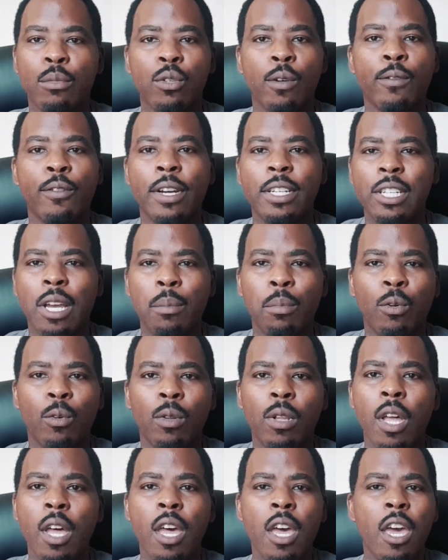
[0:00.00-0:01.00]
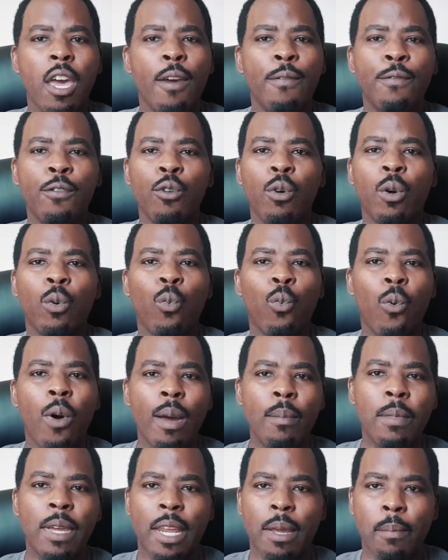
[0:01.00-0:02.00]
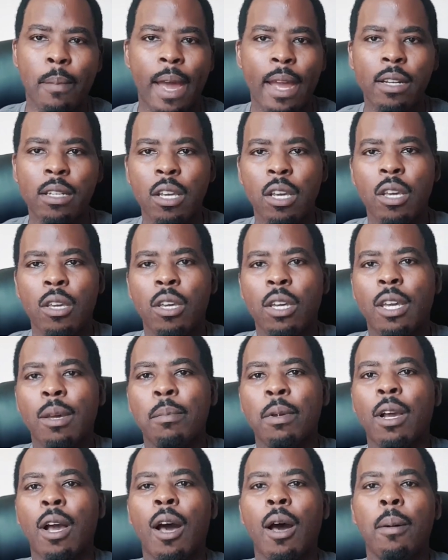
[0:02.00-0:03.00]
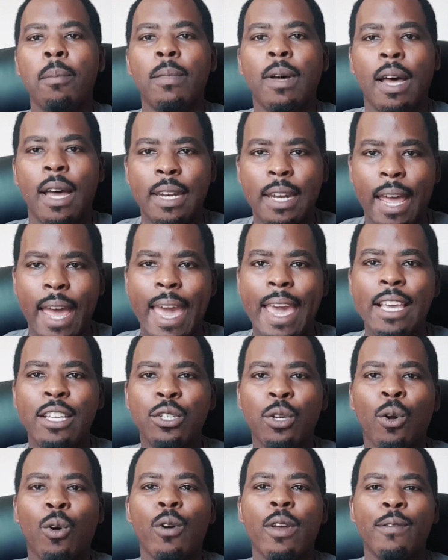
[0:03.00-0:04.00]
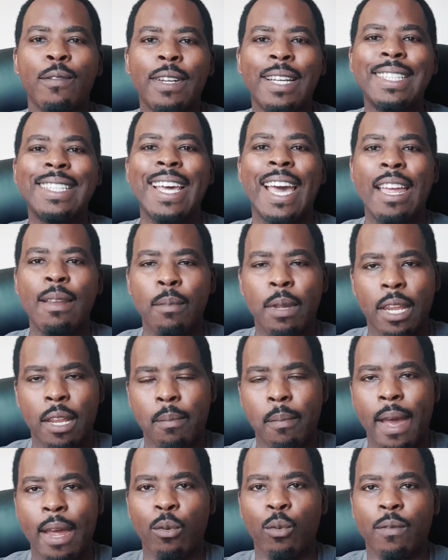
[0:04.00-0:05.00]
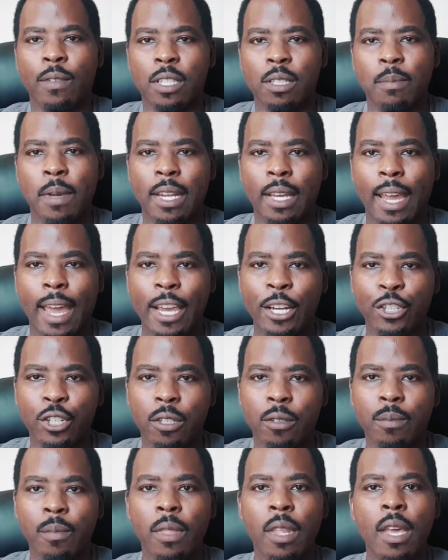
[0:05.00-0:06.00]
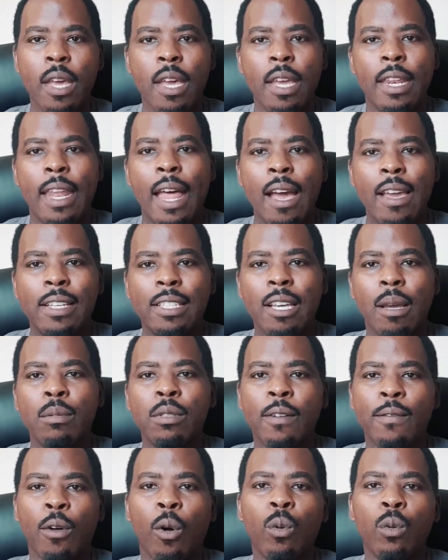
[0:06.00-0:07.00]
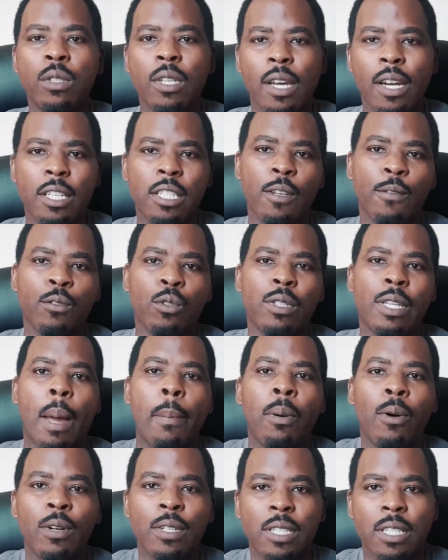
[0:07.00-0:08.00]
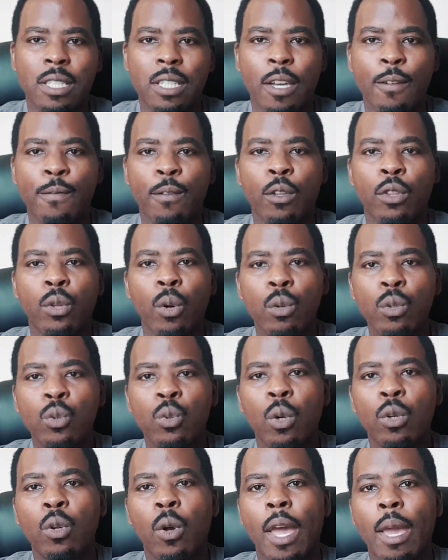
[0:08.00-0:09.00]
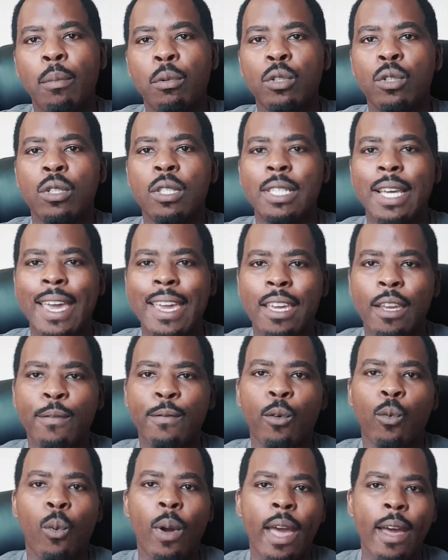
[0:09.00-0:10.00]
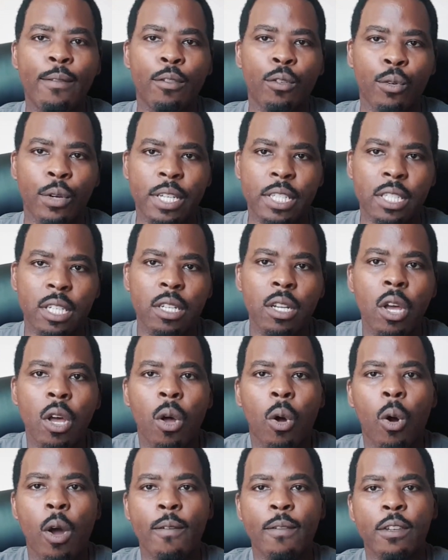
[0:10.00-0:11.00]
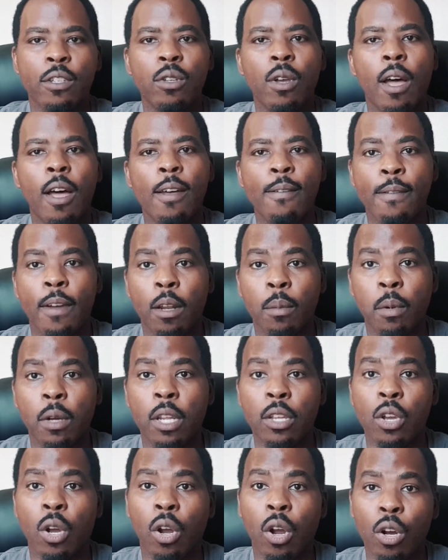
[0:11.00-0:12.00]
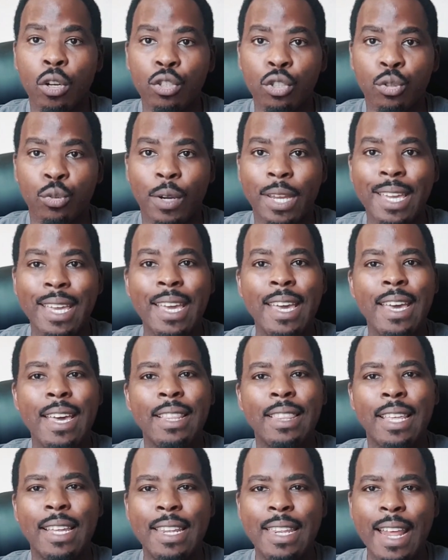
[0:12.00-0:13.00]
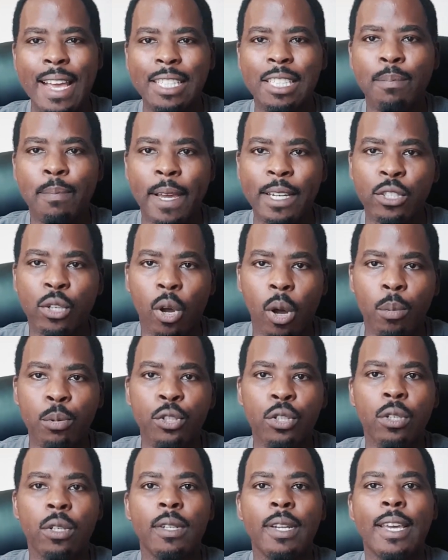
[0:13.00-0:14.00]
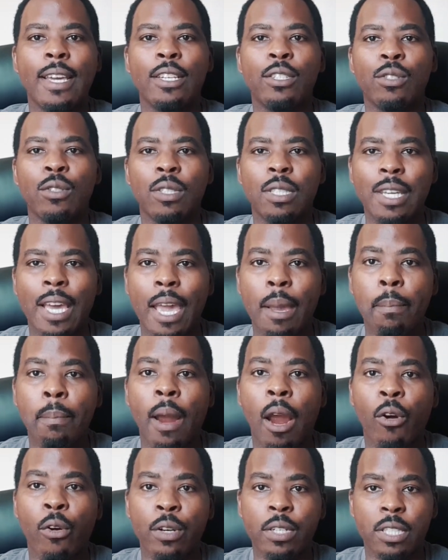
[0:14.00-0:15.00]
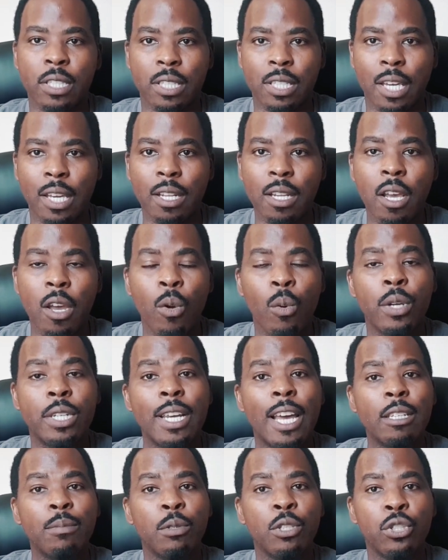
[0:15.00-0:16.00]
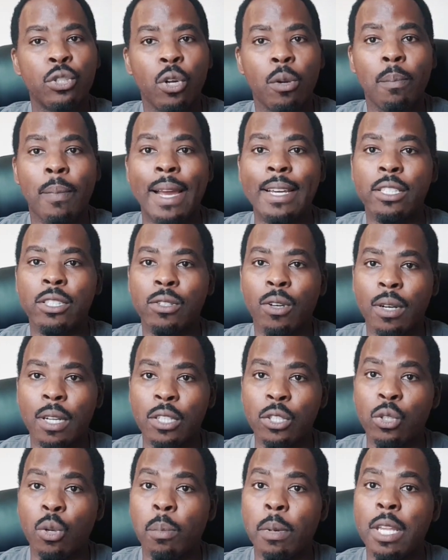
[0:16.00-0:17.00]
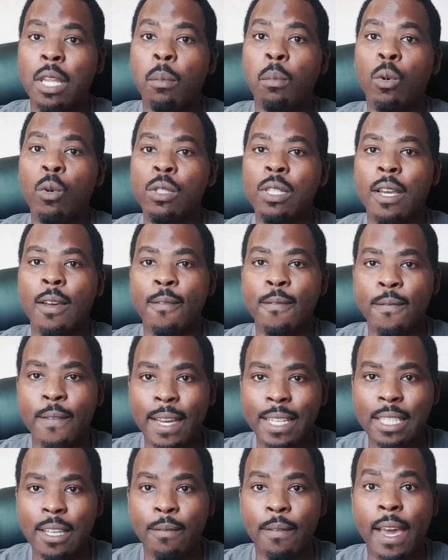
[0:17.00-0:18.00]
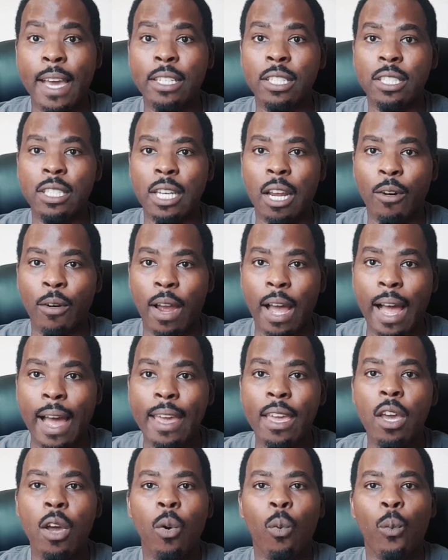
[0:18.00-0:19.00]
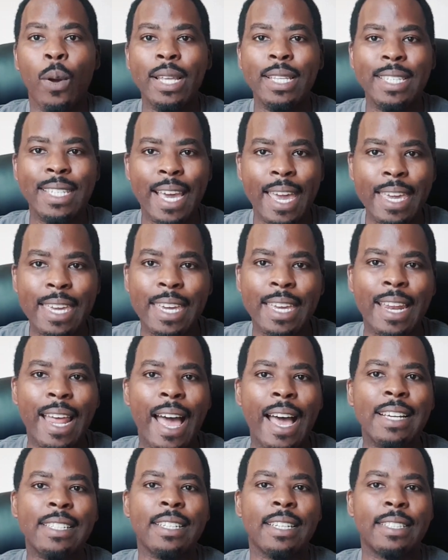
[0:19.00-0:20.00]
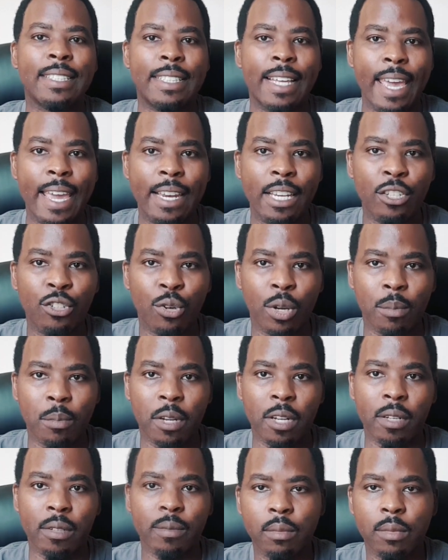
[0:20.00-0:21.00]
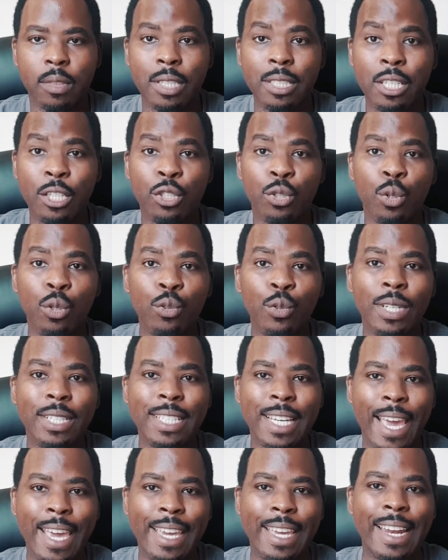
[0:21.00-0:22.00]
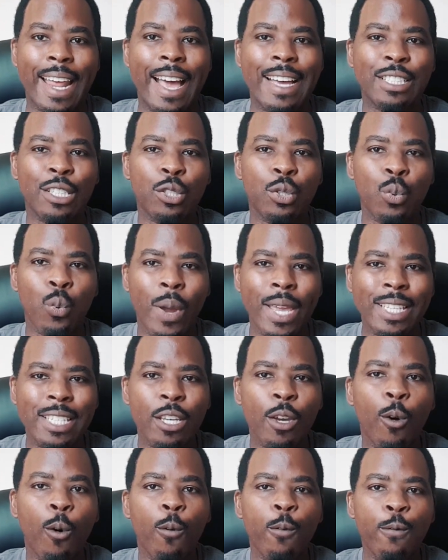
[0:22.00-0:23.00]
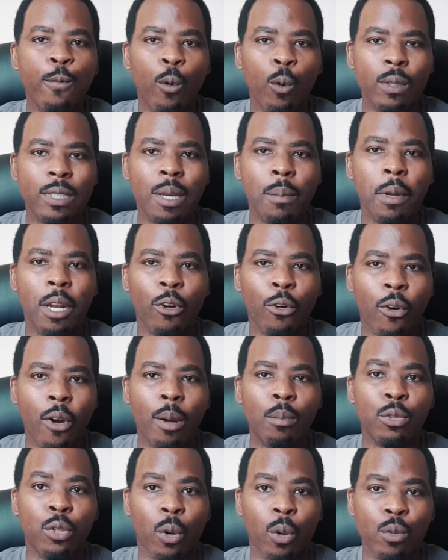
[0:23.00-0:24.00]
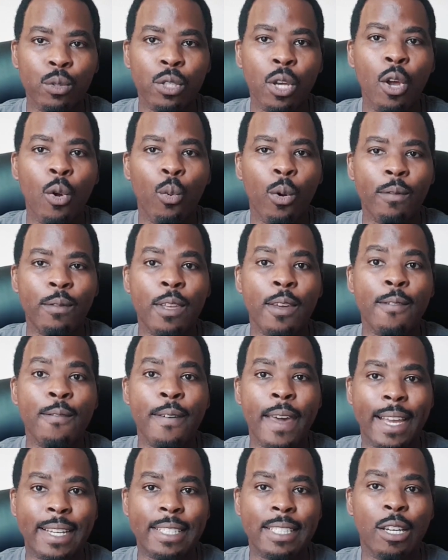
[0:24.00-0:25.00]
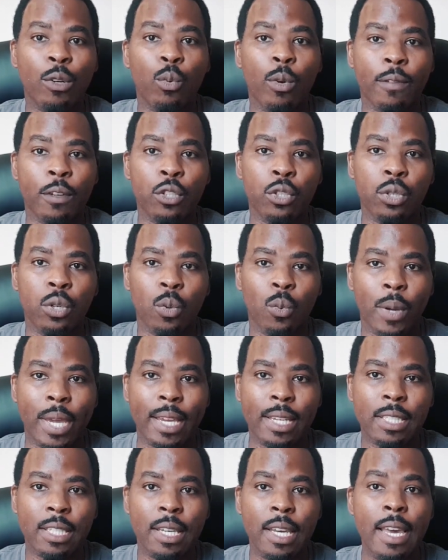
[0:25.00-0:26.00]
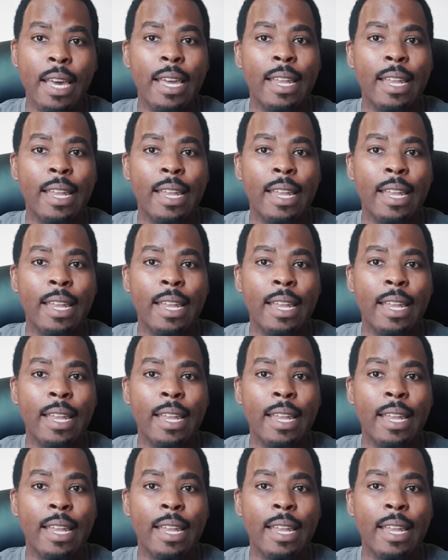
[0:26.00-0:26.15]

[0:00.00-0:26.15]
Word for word: So, for example, if you're a one minute man, you can become an eight or even a 10 minute man with this medication. Now, in terms of alternative to dapoxetine, for those who are not able to take it for whatever reason, or if it's not available in your country, the next best option is to take paroxetine, which has been shown by studies to be the most effective SSRI when taken as a daily treatment. This is usually taken as a 20 or 40 milligram dose with the effects seen within two weeks.